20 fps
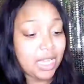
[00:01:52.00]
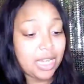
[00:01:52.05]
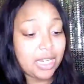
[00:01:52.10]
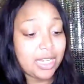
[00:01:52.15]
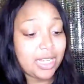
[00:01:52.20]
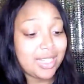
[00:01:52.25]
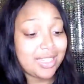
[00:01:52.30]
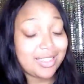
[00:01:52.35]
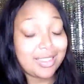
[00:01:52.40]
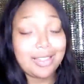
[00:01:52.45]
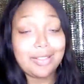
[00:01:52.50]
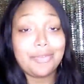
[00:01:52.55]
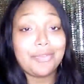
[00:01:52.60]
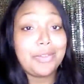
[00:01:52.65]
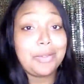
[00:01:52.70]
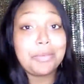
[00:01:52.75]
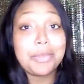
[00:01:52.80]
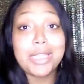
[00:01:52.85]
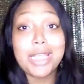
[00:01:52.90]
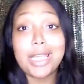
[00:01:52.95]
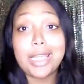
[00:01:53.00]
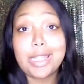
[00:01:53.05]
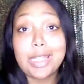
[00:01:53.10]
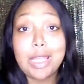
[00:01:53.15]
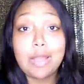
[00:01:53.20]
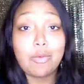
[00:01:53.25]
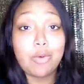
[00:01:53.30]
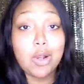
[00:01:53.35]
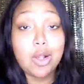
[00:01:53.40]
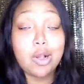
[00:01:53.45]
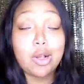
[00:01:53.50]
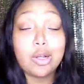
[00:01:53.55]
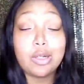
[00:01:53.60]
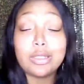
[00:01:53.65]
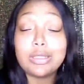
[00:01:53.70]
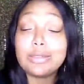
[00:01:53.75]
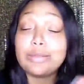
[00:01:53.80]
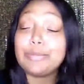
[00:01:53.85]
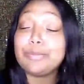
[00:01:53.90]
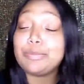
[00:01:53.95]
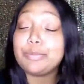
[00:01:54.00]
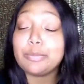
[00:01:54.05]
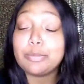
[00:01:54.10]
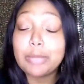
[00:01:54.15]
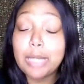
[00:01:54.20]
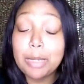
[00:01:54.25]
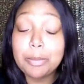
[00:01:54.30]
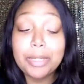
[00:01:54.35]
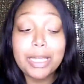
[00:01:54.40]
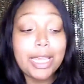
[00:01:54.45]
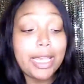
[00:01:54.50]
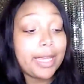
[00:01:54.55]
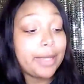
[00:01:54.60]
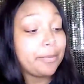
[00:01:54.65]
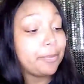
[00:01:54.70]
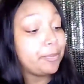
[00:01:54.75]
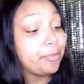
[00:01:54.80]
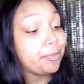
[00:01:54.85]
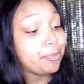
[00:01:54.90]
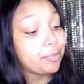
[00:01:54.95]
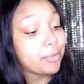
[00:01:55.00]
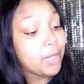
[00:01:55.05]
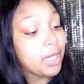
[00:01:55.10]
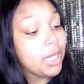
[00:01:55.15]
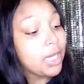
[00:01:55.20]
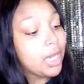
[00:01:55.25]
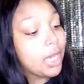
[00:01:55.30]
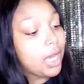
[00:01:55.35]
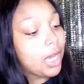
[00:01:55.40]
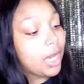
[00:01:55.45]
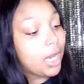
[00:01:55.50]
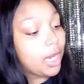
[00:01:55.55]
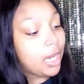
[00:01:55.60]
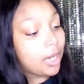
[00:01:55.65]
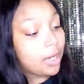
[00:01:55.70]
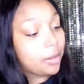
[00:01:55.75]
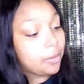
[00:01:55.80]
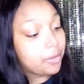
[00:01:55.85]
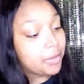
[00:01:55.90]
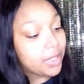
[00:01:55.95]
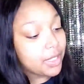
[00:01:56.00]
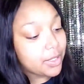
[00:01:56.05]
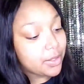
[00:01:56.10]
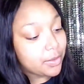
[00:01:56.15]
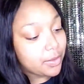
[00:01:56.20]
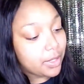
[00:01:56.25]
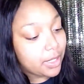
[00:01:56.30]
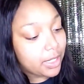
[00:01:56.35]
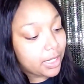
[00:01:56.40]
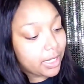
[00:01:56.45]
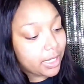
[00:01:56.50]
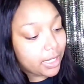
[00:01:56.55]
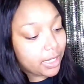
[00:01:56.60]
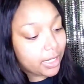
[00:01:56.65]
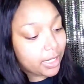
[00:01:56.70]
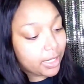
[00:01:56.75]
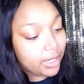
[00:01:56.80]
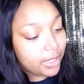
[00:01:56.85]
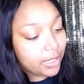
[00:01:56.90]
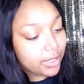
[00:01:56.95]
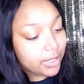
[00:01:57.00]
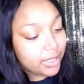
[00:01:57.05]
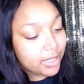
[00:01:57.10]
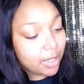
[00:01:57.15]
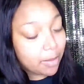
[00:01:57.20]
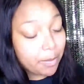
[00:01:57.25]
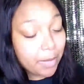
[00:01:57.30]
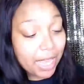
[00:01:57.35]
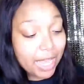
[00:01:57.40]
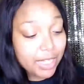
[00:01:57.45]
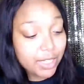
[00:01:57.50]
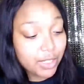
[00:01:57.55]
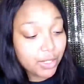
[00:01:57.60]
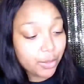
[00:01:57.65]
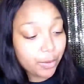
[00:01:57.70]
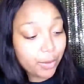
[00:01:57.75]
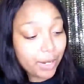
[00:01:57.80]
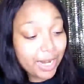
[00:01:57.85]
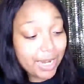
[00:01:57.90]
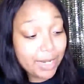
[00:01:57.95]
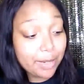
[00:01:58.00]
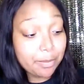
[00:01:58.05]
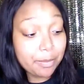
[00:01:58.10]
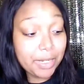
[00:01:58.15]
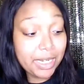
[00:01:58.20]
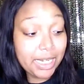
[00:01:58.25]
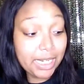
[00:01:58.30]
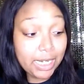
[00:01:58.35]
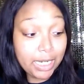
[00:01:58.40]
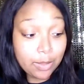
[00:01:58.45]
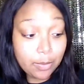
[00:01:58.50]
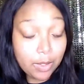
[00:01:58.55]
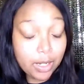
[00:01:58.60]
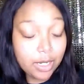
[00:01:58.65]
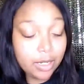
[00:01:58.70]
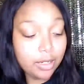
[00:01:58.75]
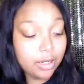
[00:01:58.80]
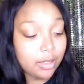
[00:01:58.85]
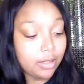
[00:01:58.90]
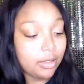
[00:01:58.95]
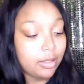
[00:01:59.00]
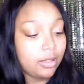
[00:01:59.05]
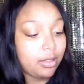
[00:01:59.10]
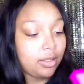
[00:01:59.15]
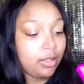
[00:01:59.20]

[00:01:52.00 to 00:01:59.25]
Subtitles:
I guess if I'm saying that wrong, my bad. This one is the Masquerade Mini one.